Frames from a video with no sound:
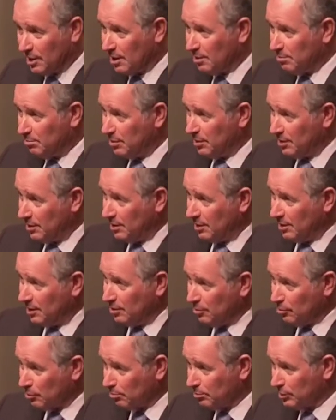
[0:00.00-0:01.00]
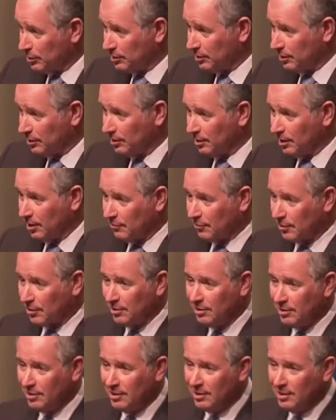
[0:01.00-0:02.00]
got to be enormously
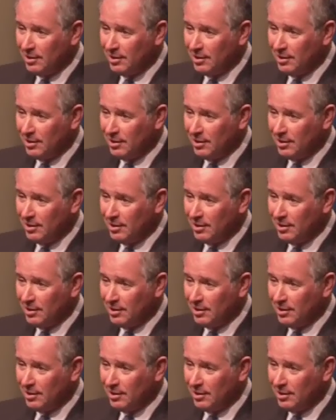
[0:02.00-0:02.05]
clever.